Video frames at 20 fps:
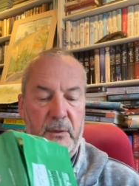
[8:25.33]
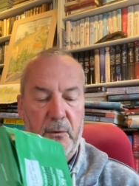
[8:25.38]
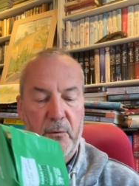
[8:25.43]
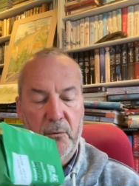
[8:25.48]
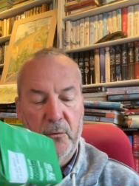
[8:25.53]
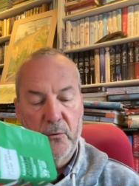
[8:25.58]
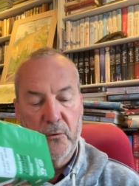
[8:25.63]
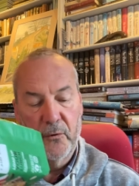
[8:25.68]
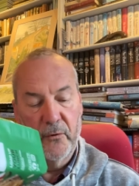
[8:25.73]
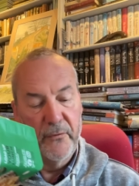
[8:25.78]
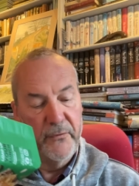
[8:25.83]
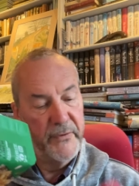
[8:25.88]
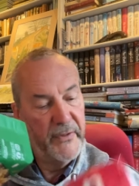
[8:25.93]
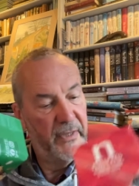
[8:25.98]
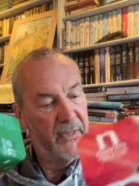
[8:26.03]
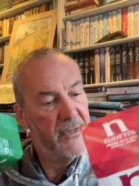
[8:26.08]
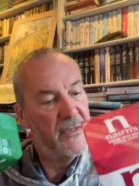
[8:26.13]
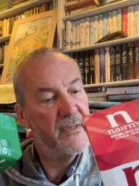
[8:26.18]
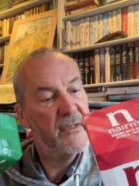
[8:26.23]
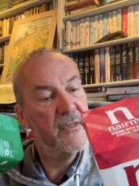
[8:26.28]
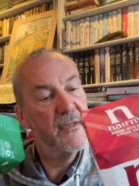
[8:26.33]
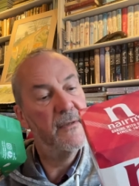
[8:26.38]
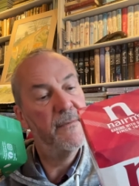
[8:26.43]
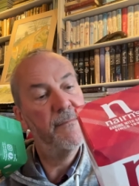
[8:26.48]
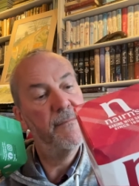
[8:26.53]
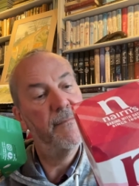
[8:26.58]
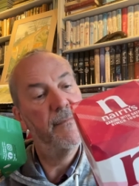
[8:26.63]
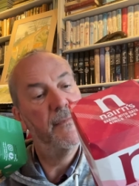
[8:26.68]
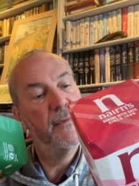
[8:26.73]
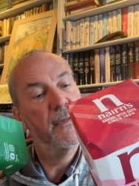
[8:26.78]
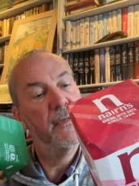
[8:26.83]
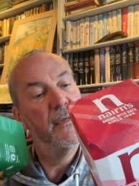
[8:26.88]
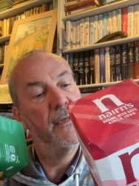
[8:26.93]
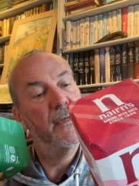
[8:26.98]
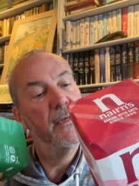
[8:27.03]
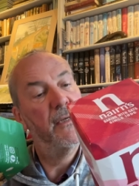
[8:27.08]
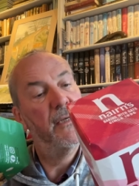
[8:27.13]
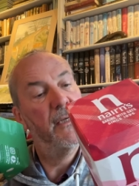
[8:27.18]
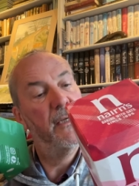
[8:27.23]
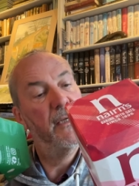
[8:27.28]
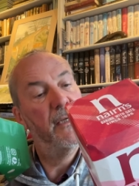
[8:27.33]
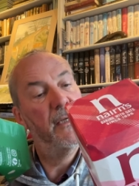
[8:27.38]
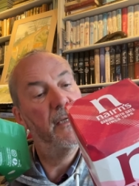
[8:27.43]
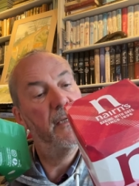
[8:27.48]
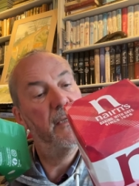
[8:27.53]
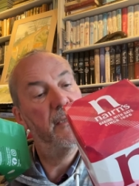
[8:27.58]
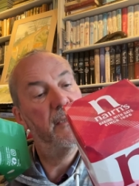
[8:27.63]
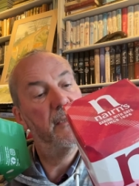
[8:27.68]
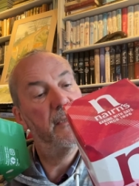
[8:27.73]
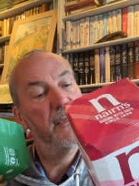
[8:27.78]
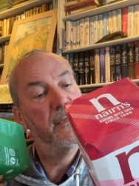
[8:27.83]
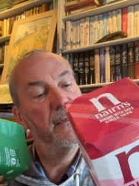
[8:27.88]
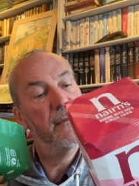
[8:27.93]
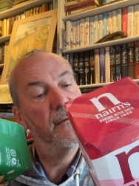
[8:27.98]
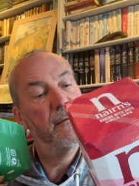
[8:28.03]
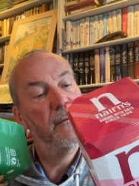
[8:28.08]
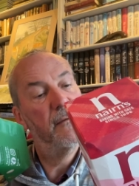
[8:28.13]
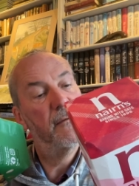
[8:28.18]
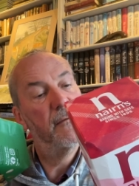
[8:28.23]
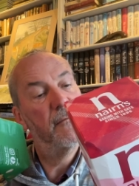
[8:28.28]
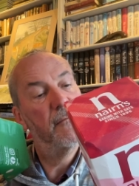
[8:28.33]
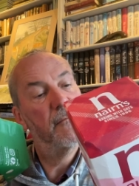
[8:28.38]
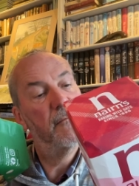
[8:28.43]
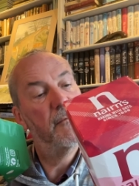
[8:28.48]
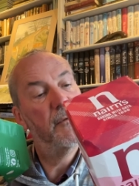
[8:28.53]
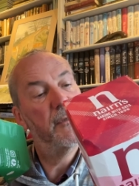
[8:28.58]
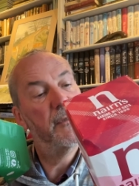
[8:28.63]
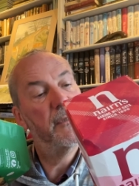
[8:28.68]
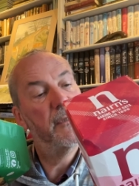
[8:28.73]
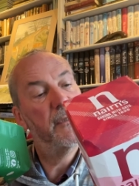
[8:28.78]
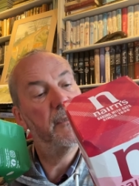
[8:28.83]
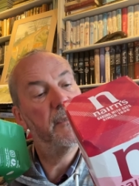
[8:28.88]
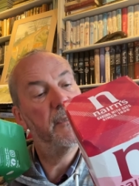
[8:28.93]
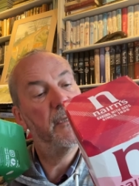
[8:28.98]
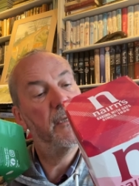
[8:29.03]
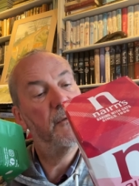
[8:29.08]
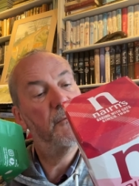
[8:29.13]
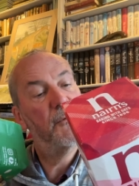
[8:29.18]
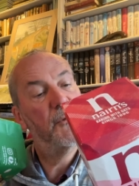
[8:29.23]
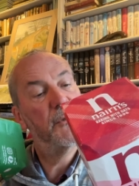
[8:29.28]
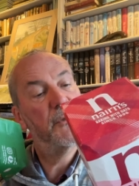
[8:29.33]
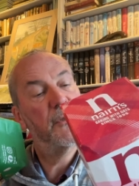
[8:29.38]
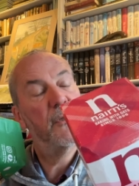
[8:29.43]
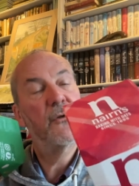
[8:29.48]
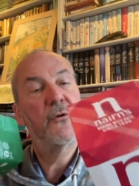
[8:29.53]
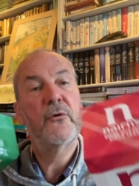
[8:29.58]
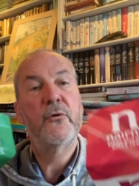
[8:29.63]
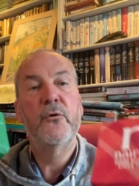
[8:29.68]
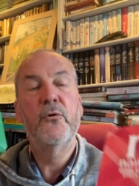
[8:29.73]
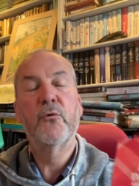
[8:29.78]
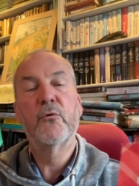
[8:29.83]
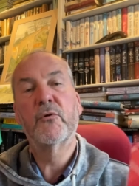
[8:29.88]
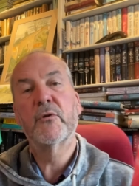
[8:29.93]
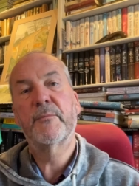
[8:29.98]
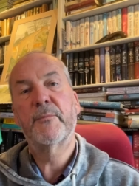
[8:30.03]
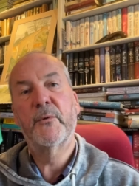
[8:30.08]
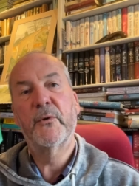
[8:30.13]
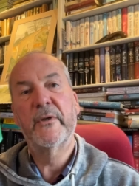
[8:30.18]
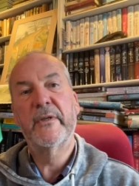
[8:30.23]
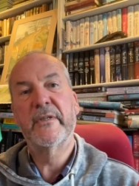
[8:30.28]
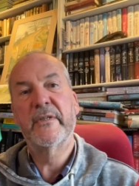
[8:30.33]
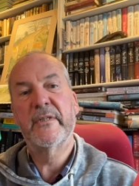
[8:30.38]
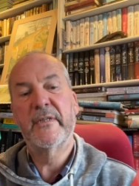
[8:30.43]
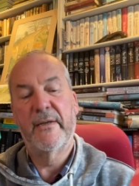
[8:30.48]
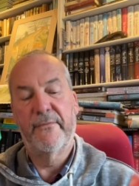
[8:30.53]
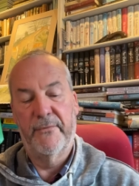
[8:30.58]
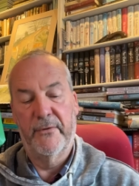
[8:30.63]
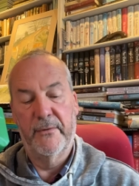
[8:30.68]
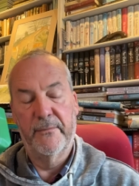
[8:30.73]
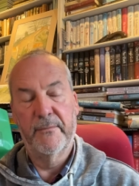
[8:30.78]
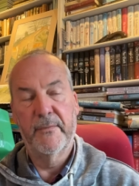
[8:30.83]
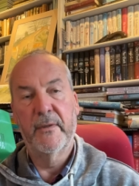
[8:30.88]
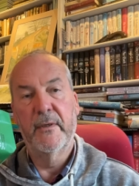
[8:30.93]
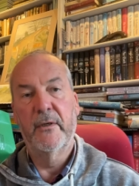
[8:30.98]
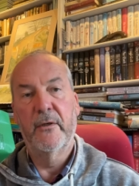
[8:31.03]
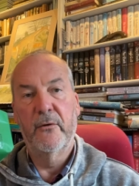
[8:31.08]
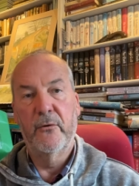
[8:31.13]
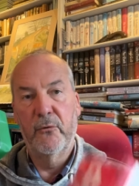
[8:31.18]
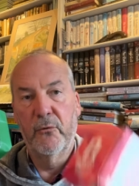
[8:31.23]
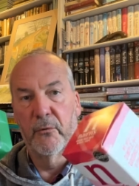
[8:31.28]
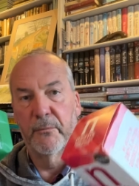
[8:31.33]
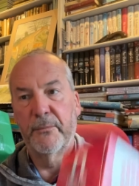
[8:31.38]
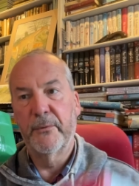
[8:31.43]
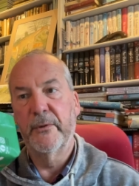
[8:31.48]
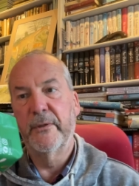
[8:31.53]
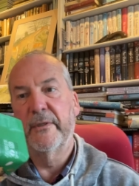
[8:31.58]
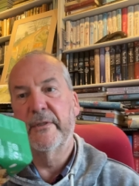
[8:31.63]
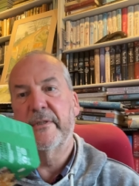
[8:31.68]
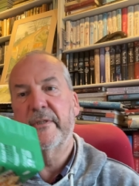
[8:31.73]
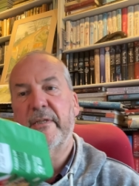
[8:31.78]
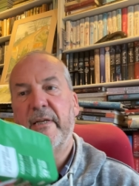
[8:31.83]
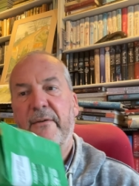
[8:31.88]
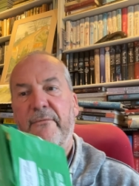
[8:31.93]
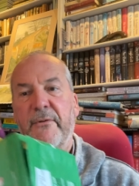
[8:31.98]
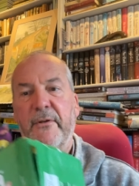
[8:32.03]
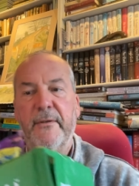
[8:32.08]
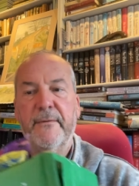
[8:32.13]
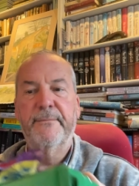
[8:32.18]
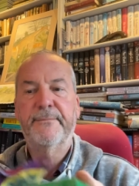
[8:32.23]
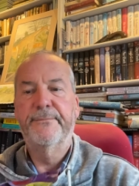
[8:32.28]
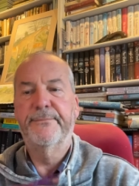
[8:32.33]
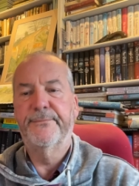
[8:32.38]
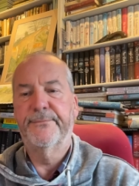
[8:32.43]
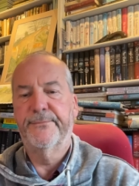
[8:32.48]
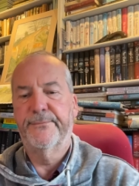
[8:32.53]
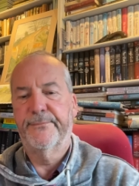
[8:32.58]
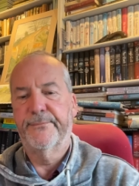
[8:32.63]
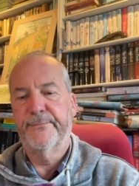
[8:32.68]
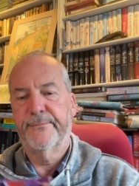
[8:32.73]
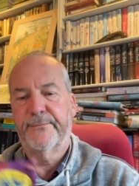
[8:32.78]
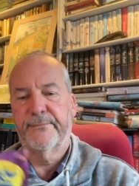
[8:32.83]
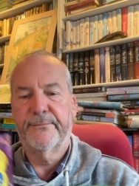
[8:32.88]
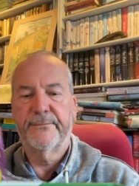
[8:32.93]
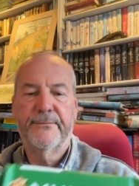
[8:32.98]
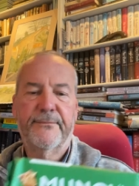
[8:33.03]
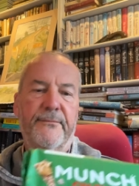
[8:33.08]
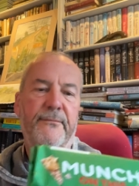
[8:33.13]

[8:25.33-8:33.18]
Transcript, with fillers: Or this is, what did I say it was? 0.7. 0.7,